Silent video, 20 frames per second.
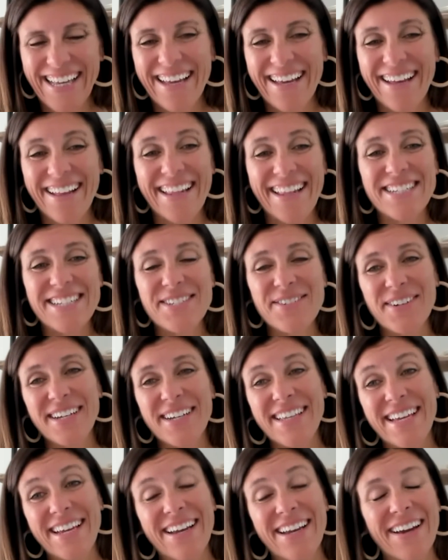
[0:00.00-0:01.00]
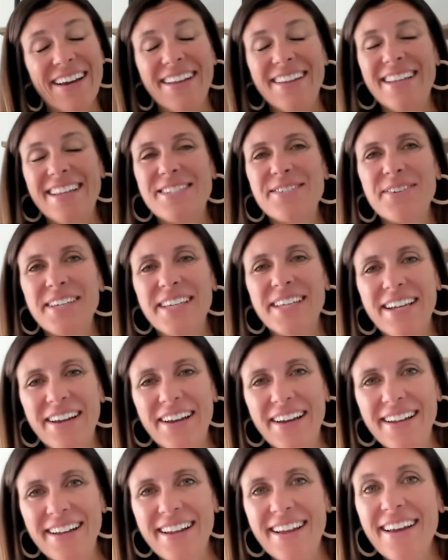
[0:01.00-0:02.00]
That's really good. That's really
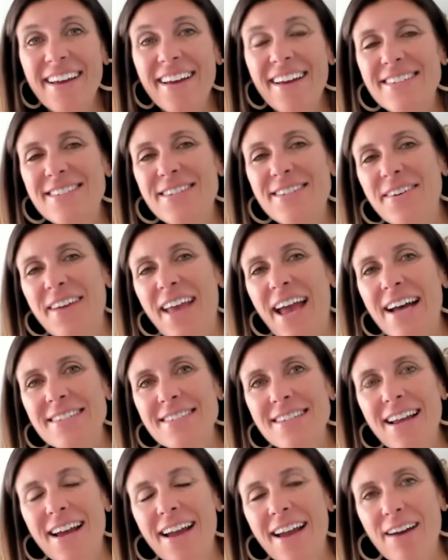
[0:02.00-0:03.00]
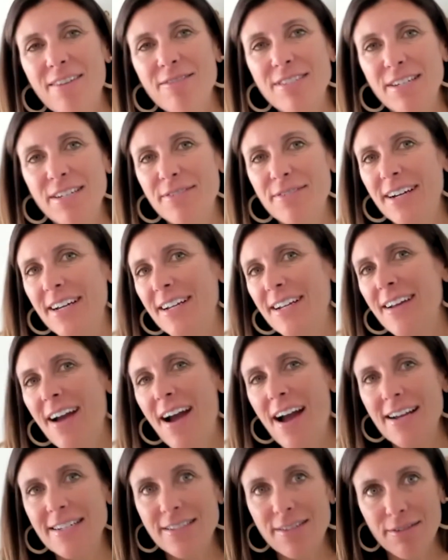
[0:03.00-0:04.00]
good. So Cass and I have different
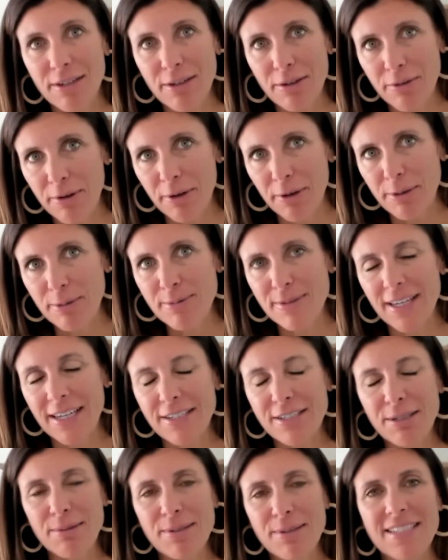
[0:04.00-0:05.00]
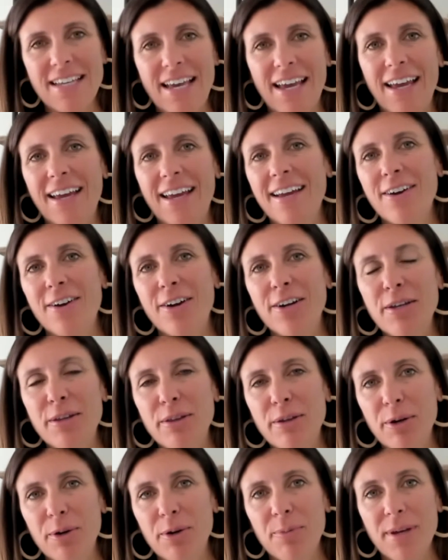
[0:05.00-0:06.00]
kinds of youth groups. Like she was saying, her youth
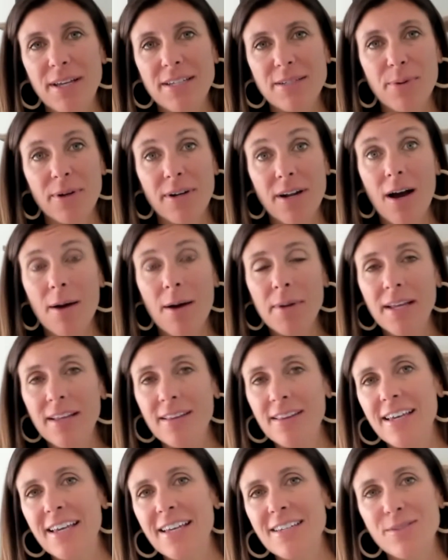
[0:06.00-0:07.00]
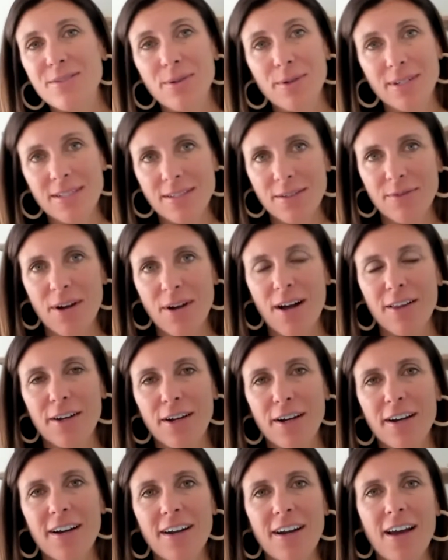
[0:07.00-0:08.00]
group is predominantly students of
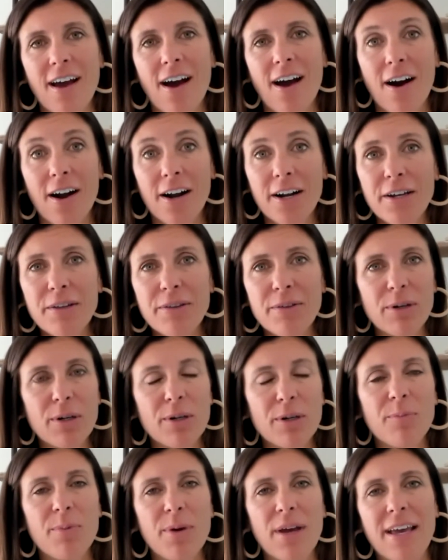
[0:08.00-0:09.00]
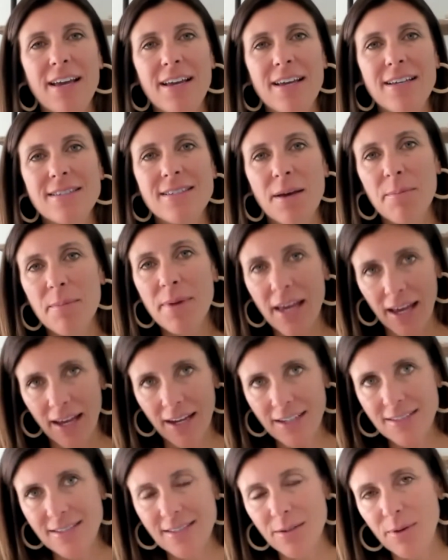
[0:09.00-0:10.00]
color. Our youth group is a mix.